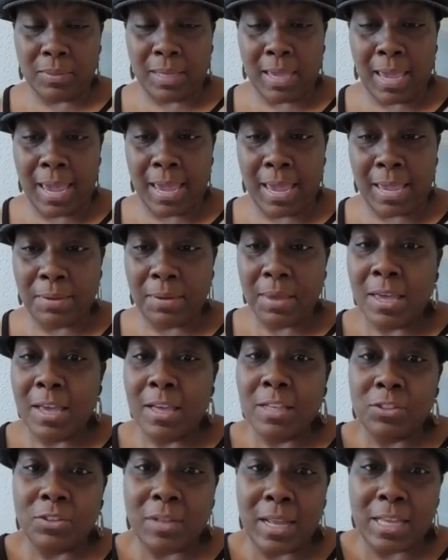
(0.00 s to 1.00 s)
Okay,
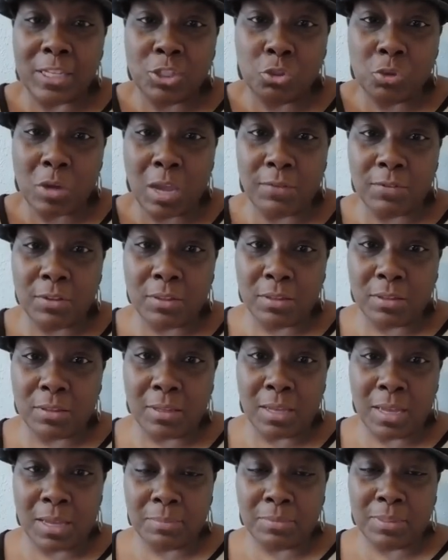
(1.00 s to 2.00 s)
so that's travel
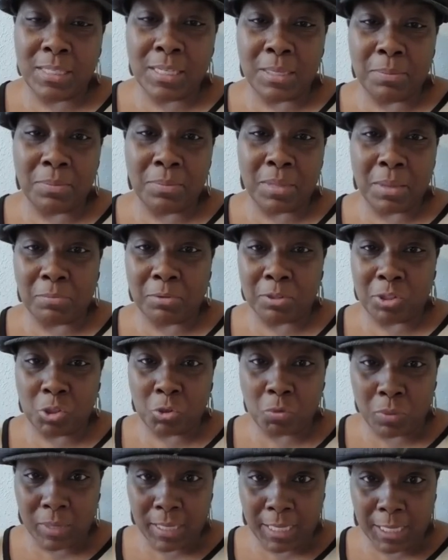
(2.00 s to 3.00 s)
tip number
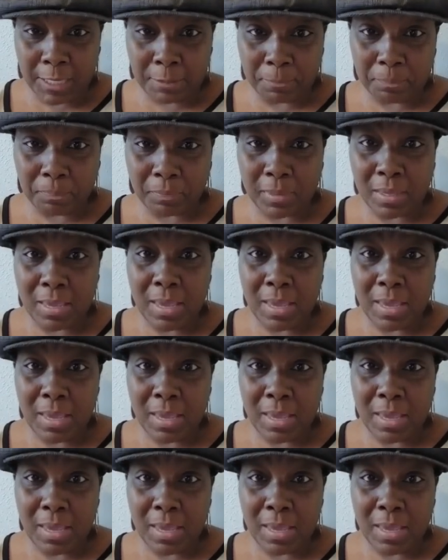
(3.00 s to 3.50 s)
20.